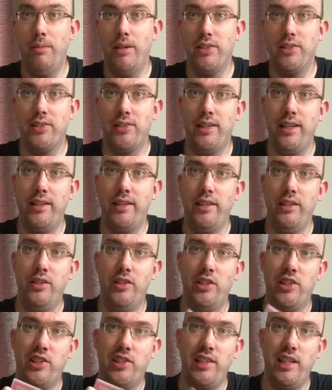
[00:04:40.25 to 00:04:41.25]
I said in
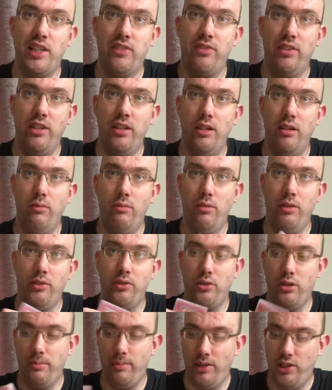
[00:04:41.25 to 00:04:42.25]
the SNES video, when I was
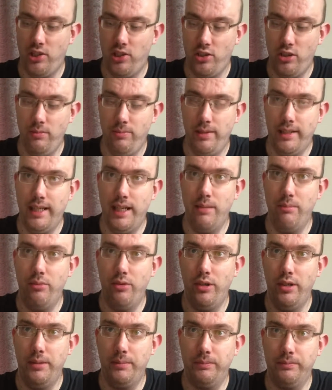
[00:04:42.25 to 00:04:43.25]
talking about the Super Game
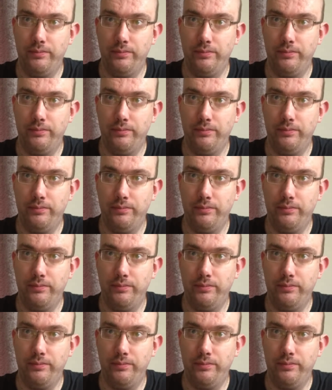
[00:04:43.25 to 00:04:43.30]
Boy,